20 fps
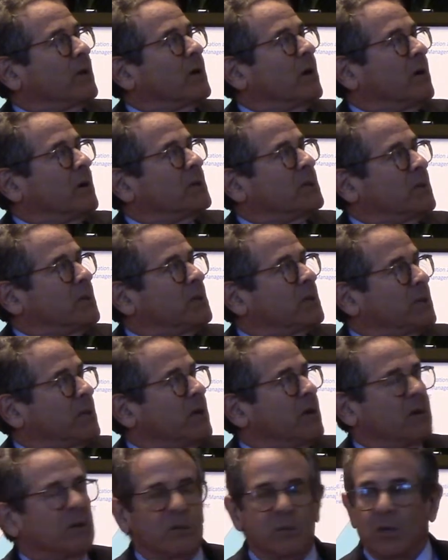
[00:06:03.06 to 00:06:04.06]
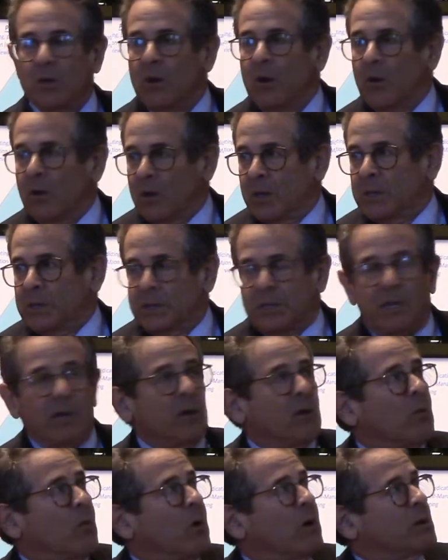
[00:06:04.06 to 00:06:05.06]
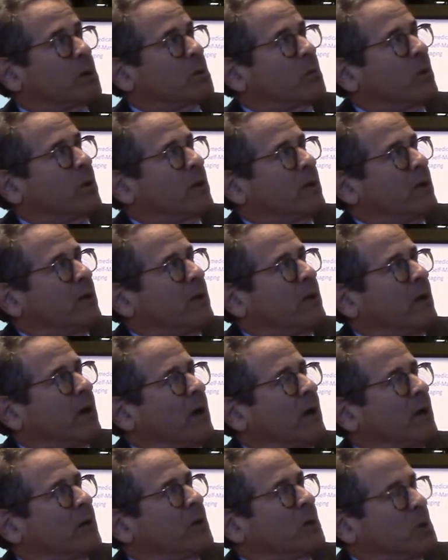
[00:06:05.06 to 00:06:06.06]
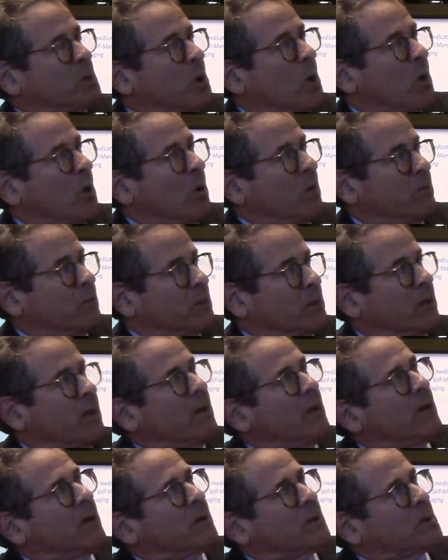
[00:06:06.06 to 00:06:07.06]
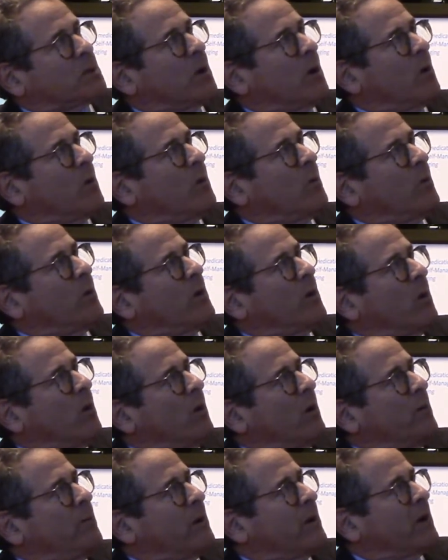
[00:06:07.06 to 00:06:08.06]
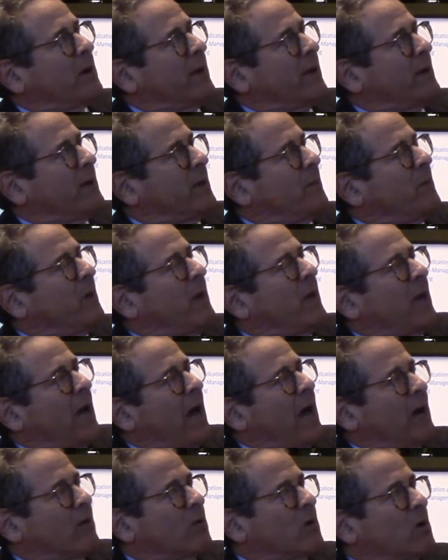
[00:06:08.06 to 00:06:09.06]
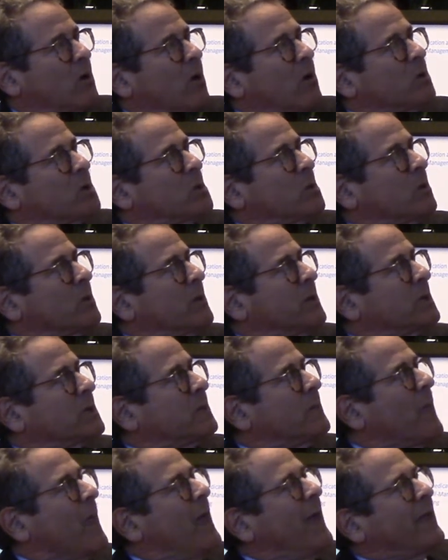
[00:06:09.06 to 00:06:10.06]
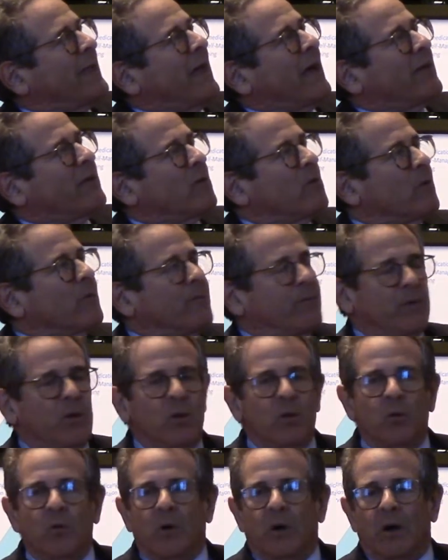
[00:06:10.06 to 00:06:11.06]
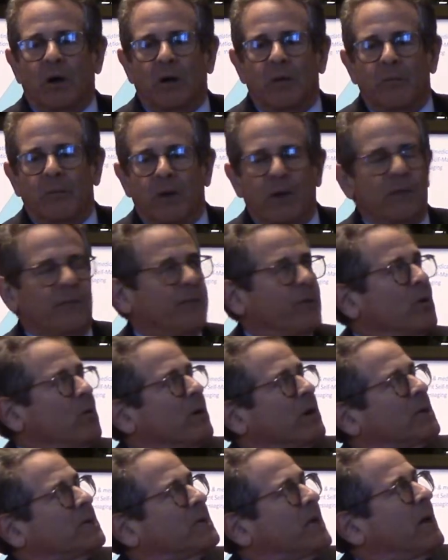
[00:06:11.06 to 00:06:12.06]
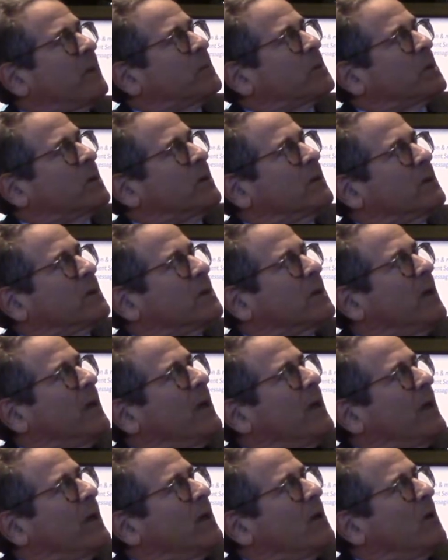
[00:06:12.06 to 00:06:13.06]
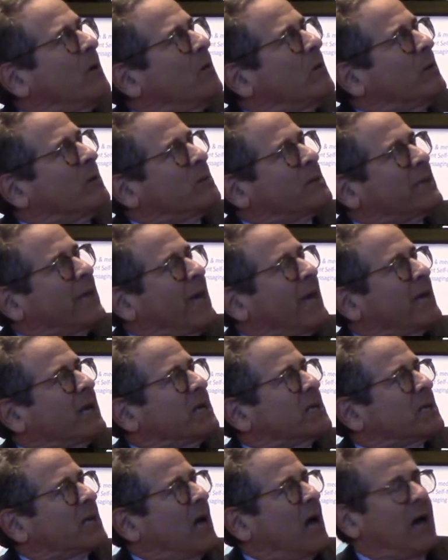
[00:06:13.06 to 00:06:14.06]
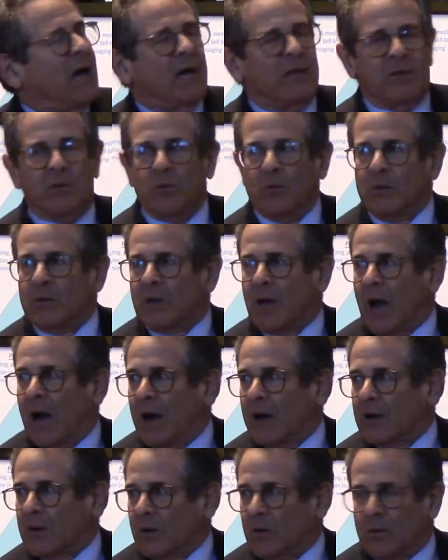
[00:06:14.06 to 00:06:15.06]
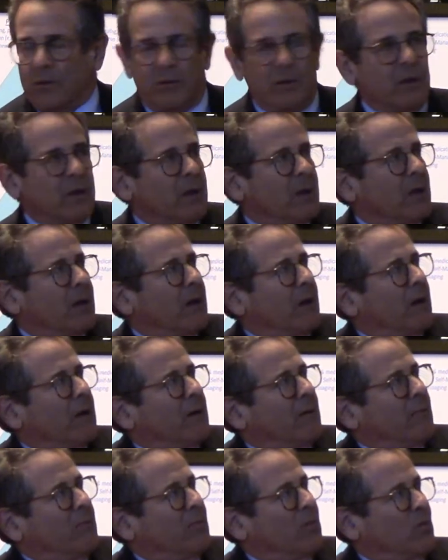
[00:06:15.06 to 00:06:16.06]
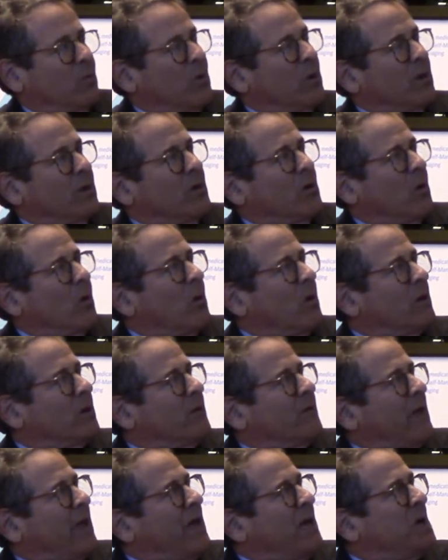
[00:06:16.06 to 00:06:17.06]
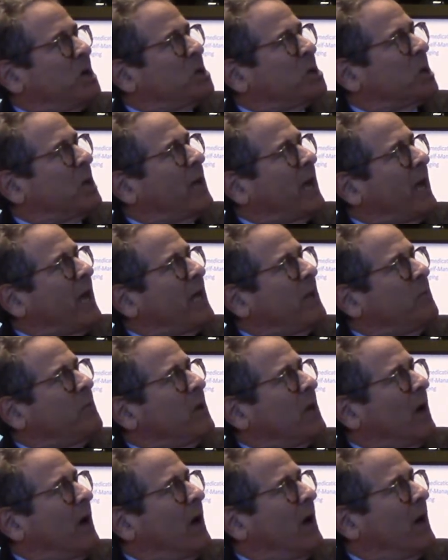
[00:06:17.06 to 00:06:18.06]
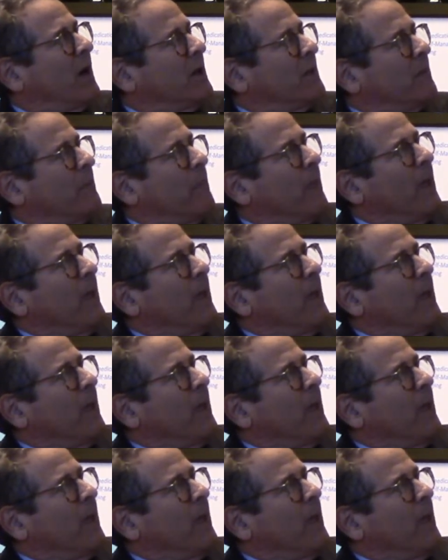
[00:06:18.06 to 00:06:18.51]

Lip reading: guns and steel was really the germs. So we all became agriculturalists. Now there were a few exceptions. You know, it was Genghis Khan who conquered really all of Asia and beyond,